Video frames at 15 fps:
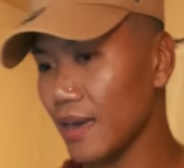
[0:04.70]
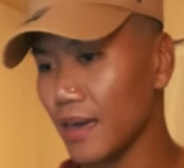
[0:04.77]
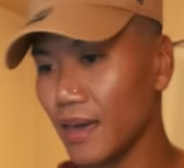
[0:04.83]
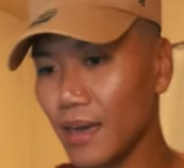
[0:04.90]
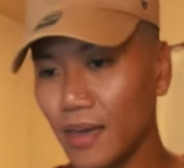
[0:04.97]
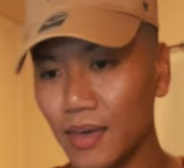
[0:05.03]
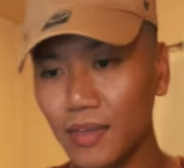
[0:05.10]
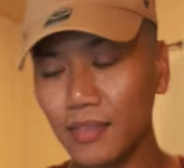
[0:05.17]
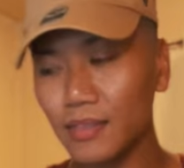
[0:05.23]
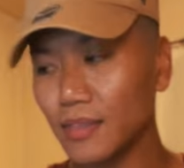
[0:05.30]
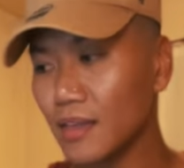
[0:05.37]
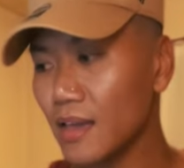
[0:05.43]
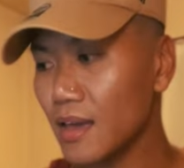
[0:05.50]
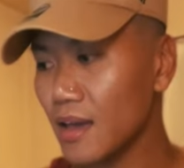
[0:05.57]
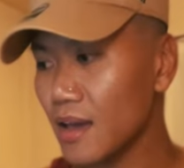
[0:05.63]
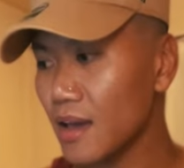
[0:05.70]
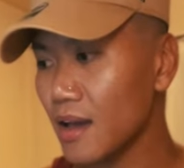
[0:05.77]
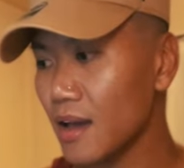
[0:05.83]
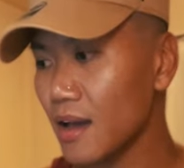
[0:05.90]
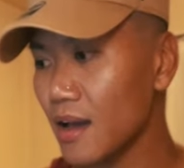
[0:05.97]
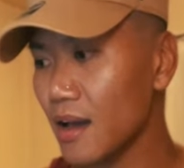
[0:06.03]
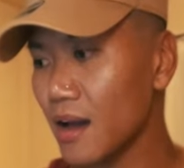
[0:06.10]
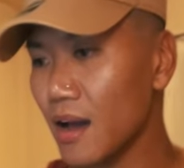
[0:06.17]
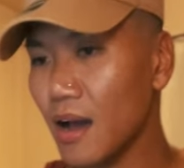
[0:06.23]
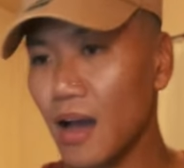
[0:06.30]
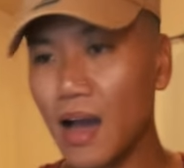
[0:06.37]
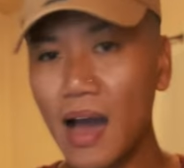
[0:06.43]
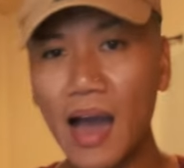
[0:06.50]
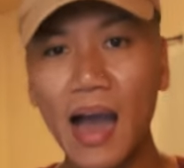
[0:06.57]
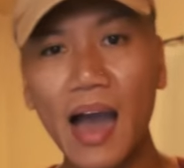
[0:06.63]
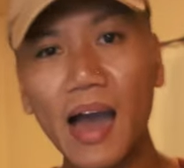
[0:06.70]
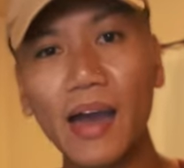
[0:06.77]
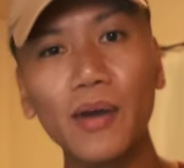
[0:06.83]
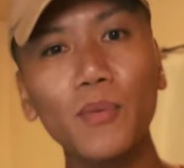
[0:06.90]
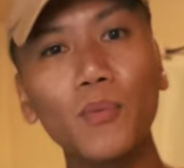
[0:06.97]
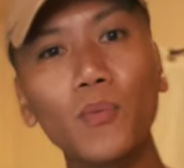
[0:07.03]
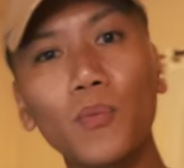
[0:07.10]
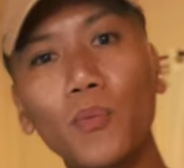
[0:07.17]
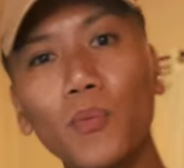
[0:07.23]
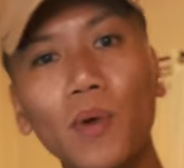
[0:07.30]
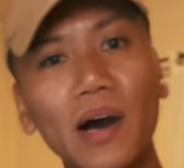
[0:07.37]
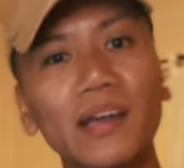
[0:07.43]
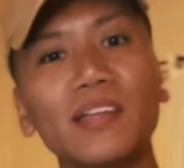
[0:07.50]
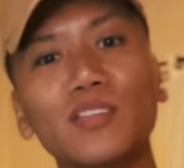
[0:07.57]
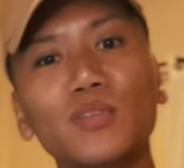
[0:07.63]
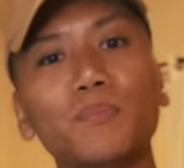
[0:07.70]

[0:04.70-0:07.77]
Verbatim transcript: and I wanted